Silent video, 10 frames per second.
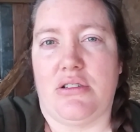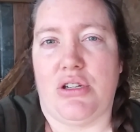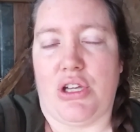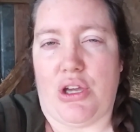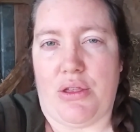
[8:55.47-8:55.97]

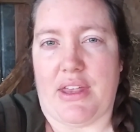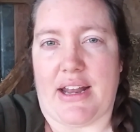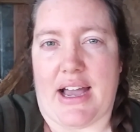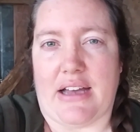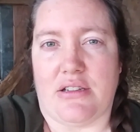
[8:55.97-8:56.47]
to
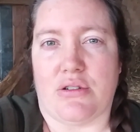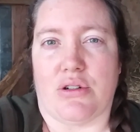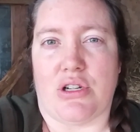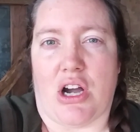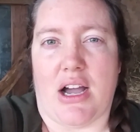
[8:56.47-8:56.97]
euthanize
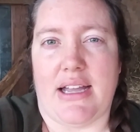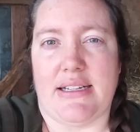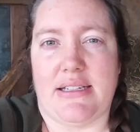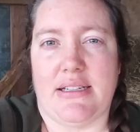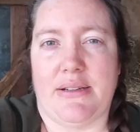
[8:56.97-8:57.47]
or not,
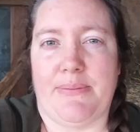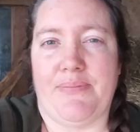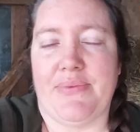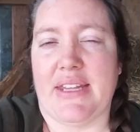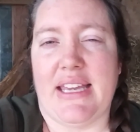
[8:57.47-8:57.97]

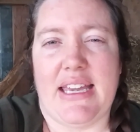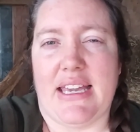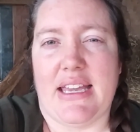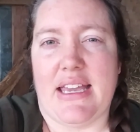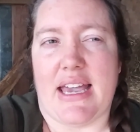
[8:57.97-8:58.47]

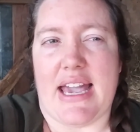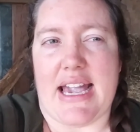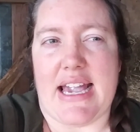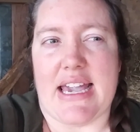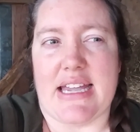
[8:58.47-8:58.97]

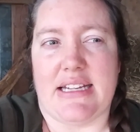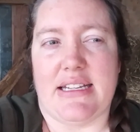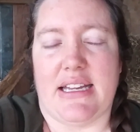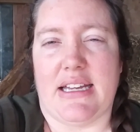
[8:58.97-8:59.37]
and